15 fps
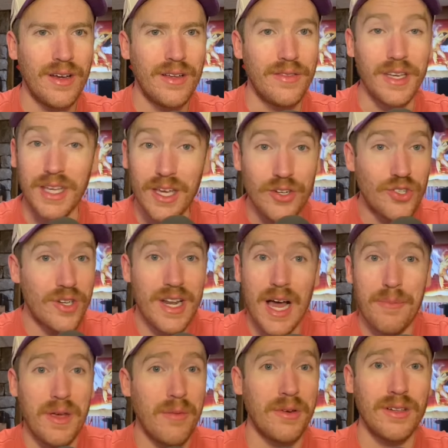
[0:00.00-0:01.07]
The kid should not
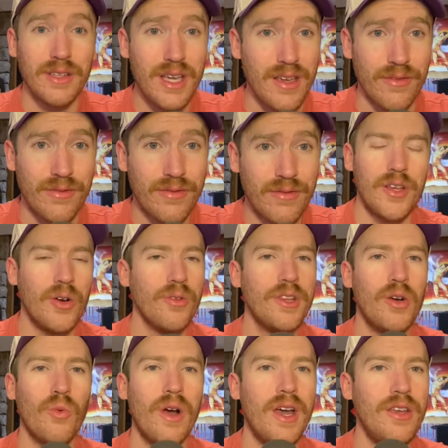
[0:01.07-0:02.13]
be able to leave. The only
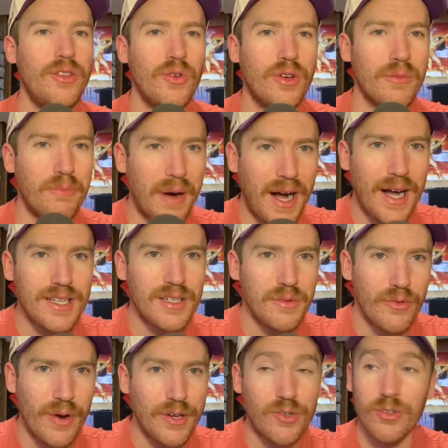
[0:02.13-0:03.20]
way you could possibly
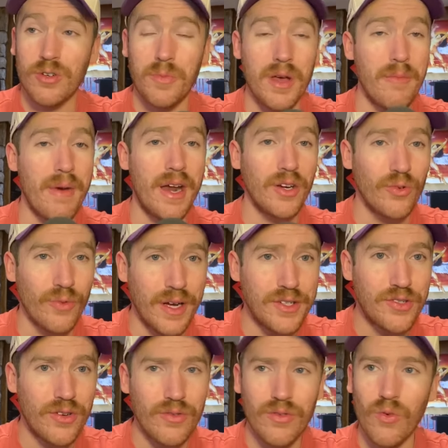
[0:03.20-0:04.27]
redshirt should be a medical
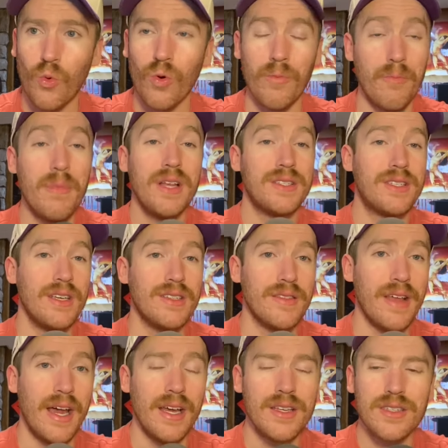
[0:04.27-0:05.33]
redshirt, or mid-season,
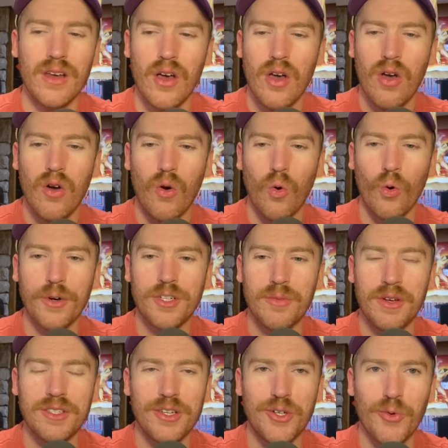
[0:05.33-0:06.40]
that is. Or it should be
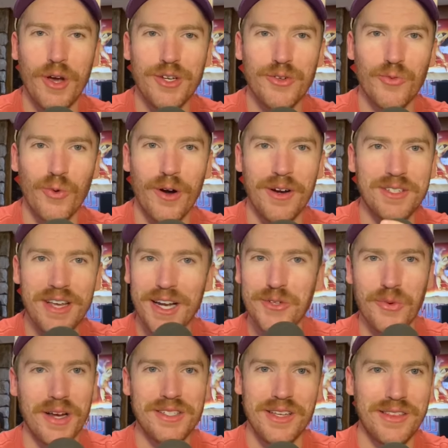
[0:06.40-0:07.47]
a situation where it's
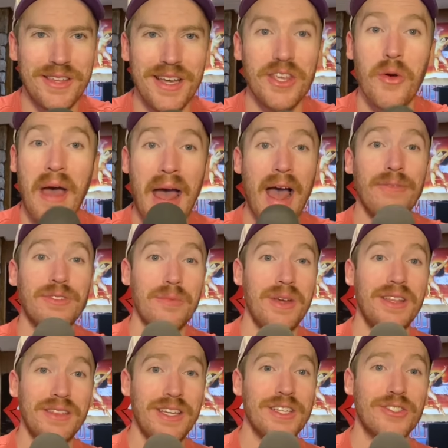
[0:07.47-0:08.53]
XYZ thing. You have to
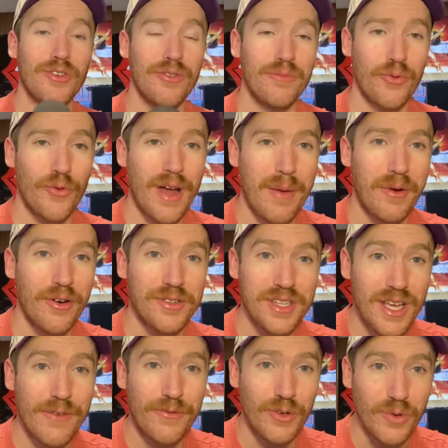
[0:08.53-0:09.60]
meet these certain parameters.
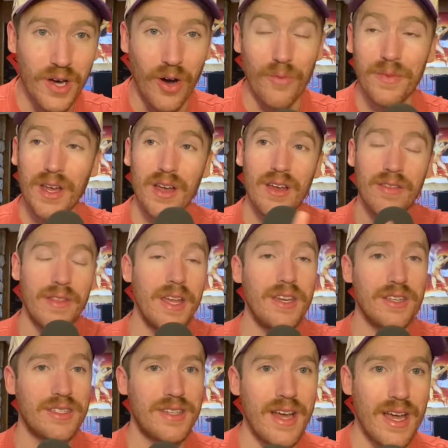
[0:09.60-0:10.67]
If you don't, then you
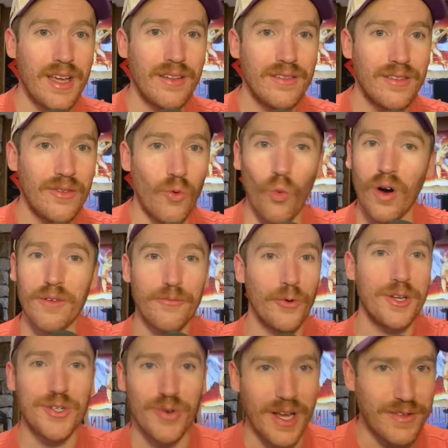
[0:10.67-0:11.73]
stay. One free
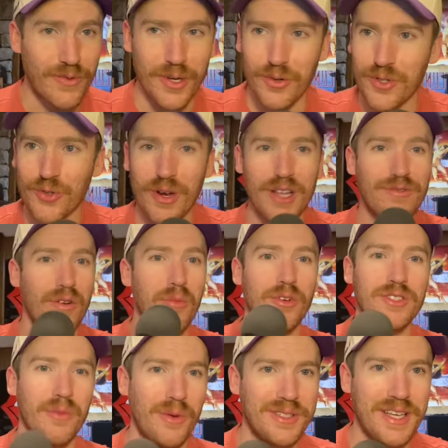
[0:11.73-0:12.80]
transfer. Don't transfer
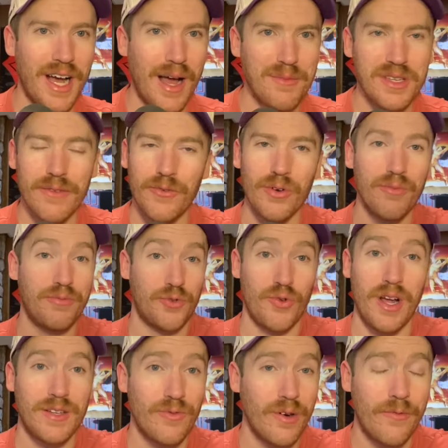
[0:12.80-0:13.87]
multiple times. If you're
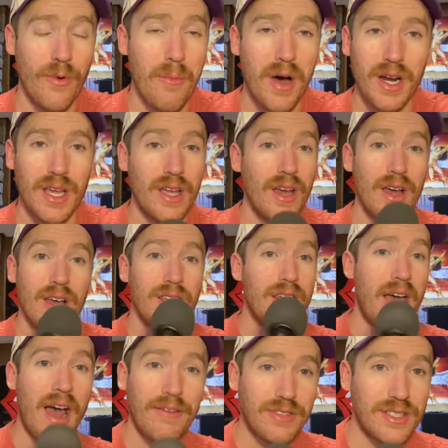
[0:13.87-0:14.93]
transferring for money, you
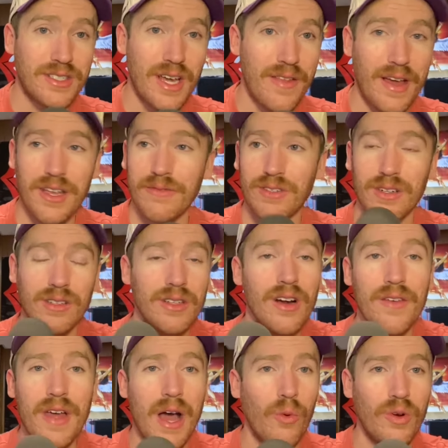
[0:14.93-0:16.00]
have to say that. You have to declare
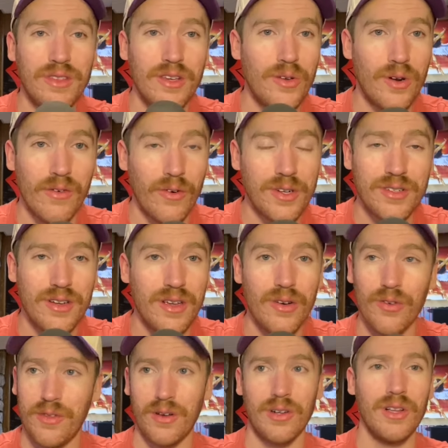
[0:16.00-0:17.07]
that with the university
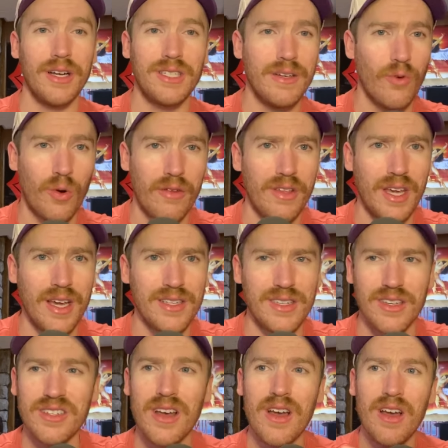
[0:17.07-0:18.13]
or the collective or whatever the case
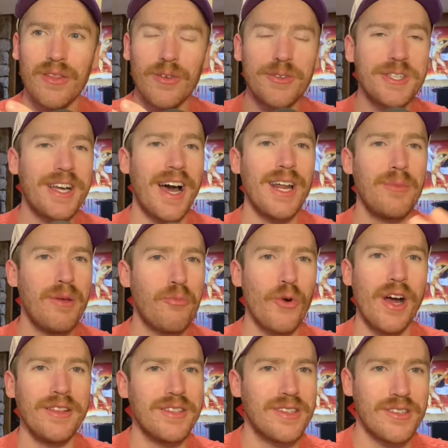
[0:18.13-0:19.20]
is. There's got to be
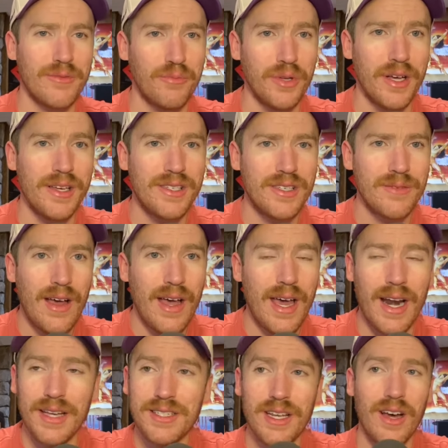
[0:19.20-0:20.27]
practices in place.
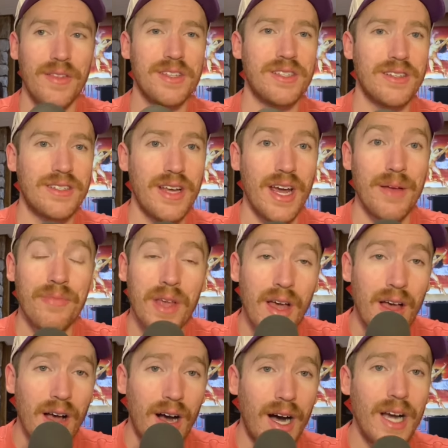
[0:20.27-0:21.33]
And I say all this to say,
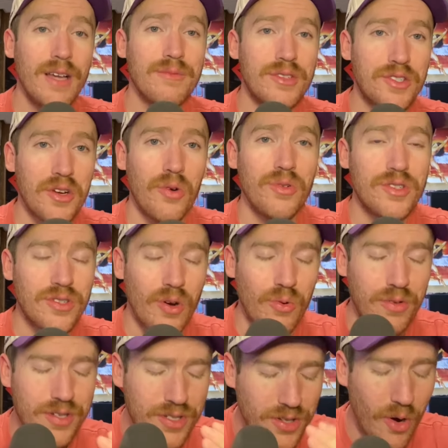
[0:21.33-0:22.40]
I am so
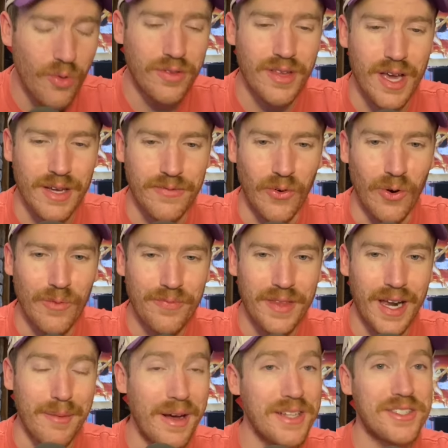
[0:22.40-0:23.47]
thankful that
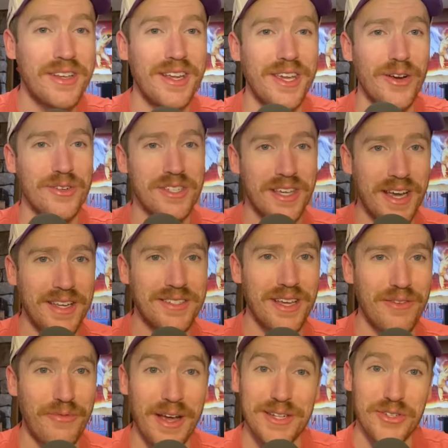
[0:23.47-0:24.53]
I'm not sitting here as a
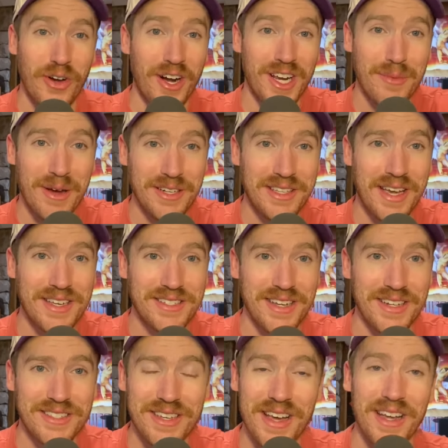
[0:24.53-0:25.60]
K-State fan talking about
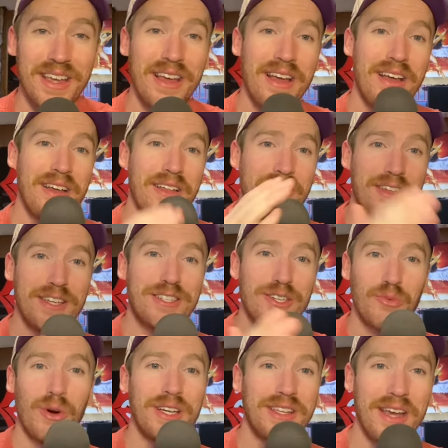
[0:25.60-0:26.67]
K-State saying, this is
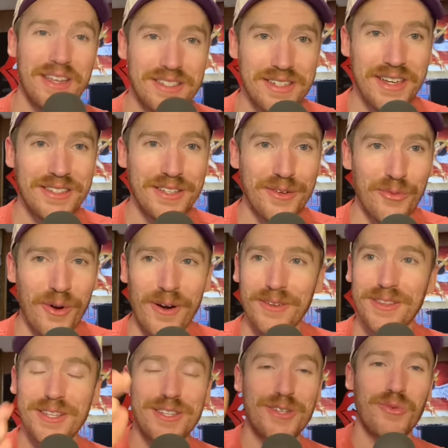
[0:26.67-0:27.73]
what K-State did wrong.
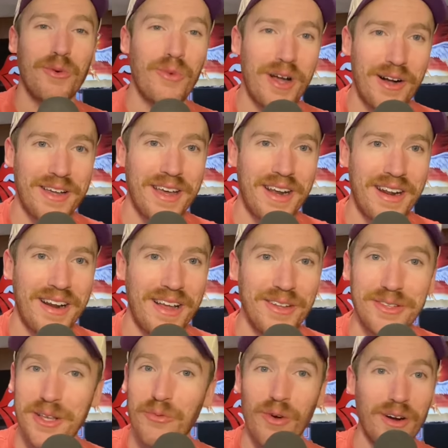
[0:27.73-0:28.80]
This is what Wildcat NIL
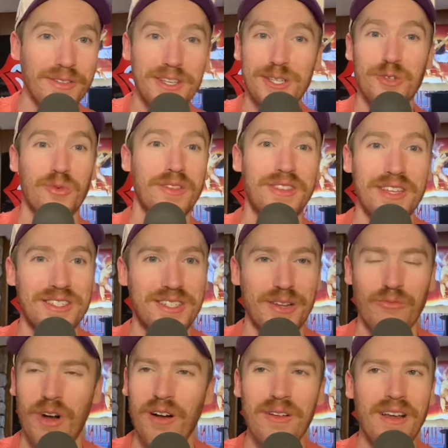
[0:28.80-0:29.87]
did wrong. This is what this did
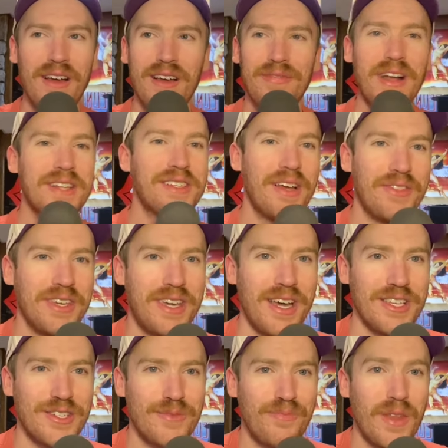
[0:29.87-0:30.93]
wrong. That's not the
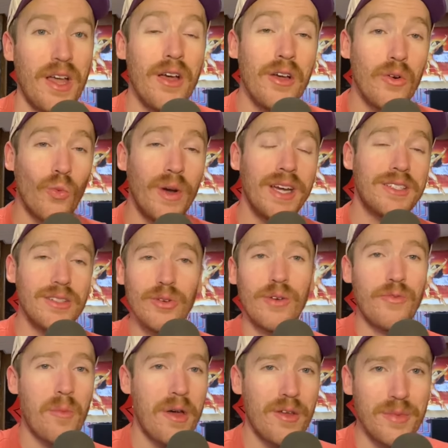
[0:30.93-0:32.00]
case. We get to learn
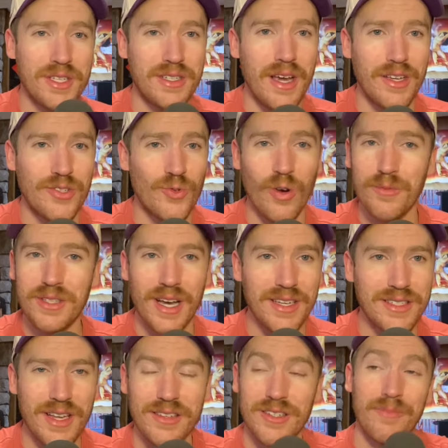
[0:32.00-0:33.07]
from other mistakes. Jerome Tang
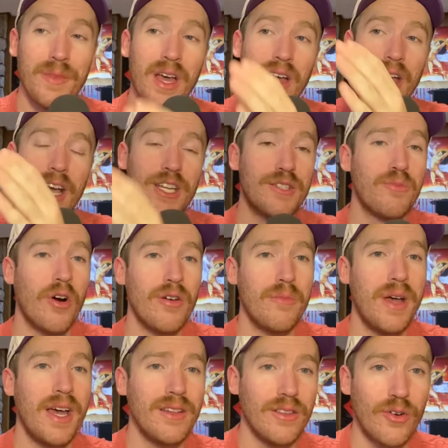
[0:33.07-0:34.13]
says it. A smart
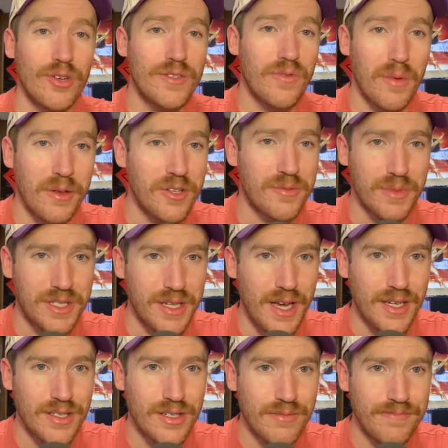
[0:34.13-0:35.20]
man learns from others'
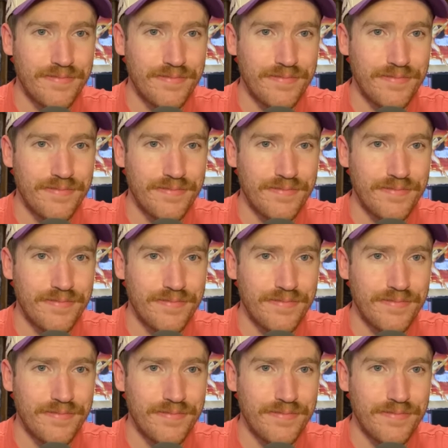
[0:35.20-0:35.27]
mistakes.